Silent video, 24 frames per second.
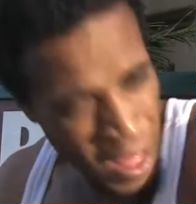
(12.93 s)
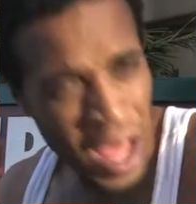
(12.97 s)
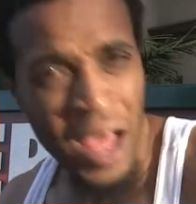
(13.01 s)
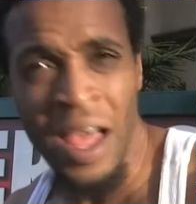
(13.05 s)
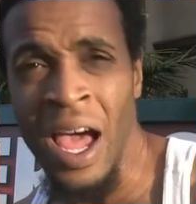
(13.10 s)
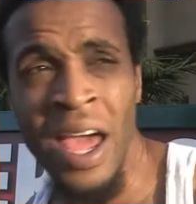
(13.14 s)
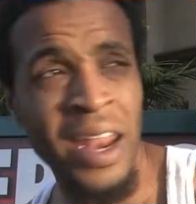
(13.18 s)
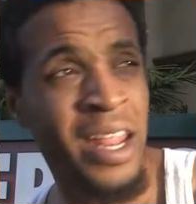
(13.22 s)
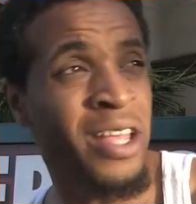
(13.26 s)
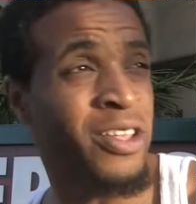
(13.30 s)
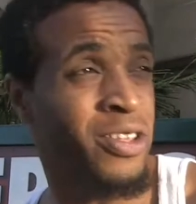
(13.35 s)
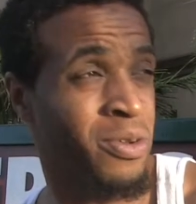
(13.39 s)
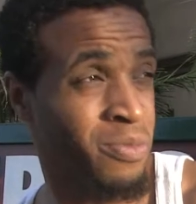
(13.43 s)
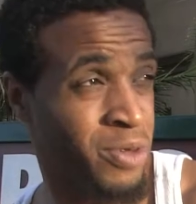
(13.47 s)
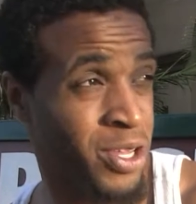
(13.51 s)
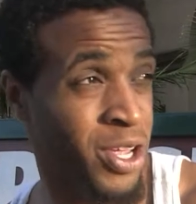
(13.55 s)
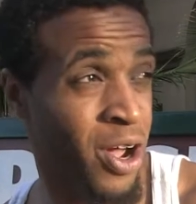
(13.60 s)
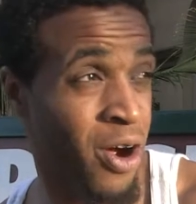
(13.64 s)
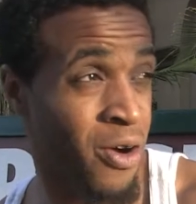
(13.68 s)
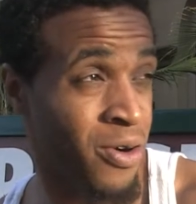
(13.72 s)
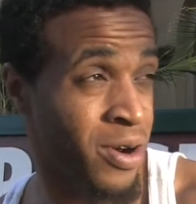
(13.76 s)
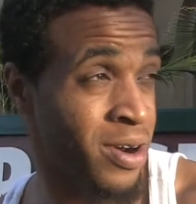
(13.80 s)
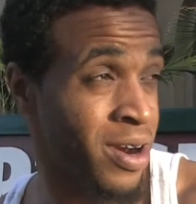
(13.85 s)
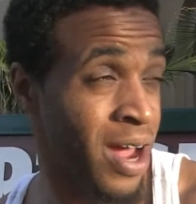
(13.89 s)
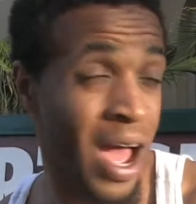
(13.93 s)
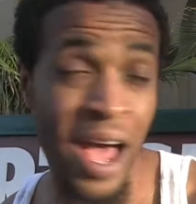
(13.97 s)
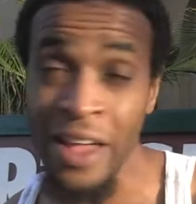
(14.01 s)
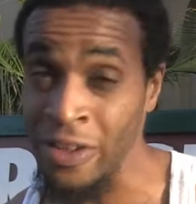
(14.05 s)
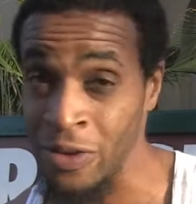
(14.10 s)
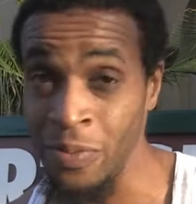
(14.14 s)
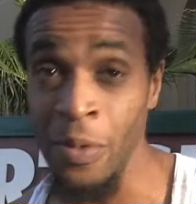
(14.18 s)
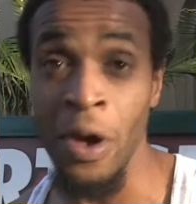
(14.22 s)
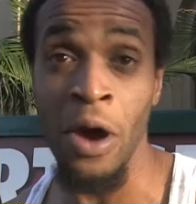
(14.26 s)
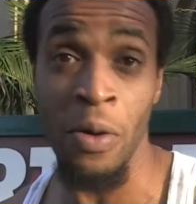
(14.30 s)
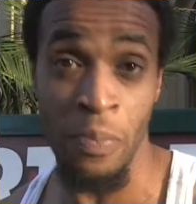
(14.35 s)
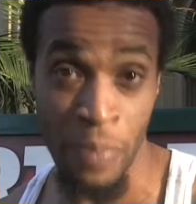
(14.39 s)
I need some deodorant. I
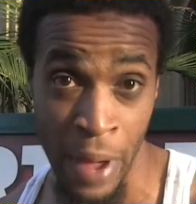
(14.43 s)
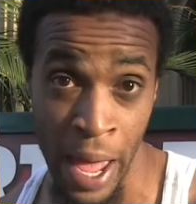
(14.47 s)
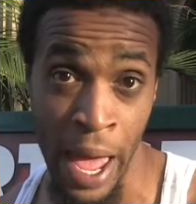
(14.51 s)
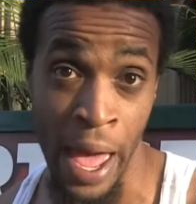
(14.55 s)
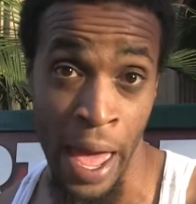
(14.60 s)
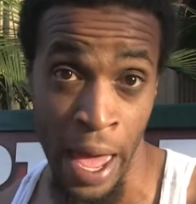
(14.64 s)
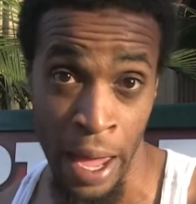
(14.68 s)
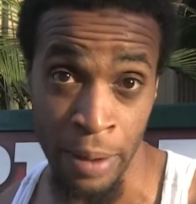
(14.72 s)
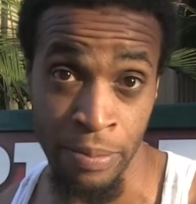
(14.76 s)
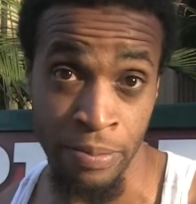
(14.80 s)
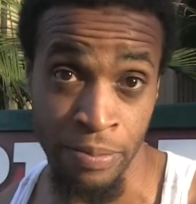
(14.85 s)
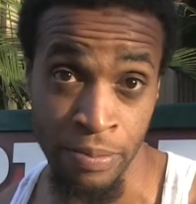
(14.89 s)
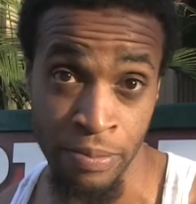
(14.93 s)
smell bad.